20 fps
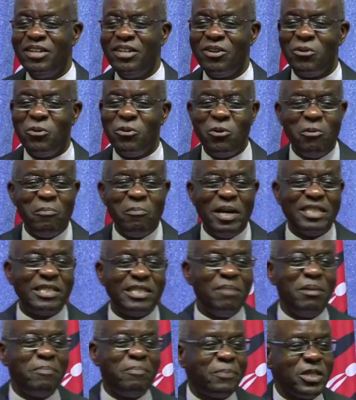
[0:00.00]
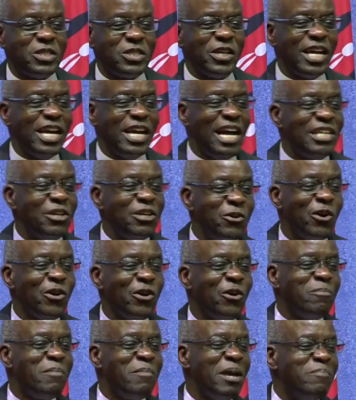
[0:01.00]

You may see me preaching here, and you don't know my